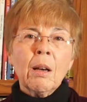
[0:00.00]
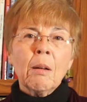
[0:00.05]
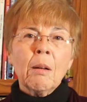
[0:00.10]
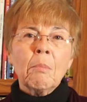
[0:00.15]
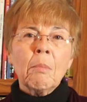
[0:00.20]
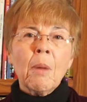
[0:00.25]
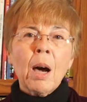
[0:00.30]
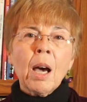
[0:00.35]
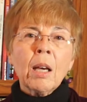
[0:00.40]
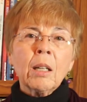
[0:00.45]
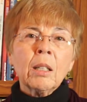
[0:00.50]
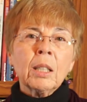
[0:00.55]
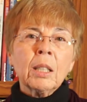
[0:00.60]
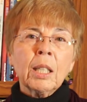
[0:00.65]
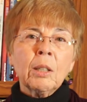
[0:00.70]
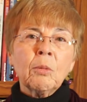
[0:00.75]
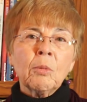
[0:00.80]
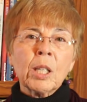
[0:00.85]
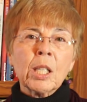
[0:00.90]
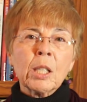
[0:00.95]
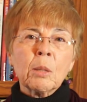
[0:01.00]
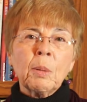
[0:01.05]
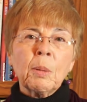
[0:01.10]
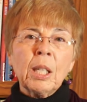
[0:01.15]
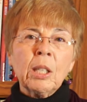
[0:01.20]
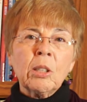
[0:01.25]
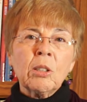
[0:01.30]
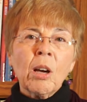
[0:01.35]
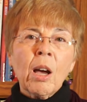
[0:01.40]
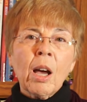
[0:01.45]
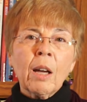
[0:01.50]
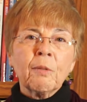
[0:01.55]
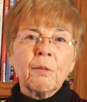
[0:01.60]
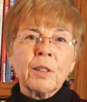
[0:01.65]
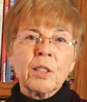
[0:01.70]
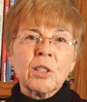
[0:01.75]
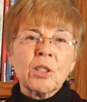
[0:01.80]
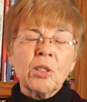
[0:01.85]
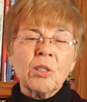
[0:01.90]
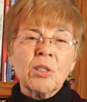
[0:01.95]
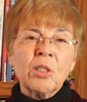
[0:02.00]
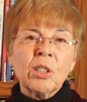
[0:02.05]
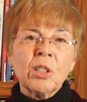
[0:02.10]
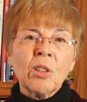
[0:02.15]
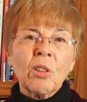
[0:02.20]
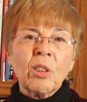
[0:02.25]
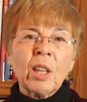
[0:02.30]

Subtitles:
modeling what is being taught for students so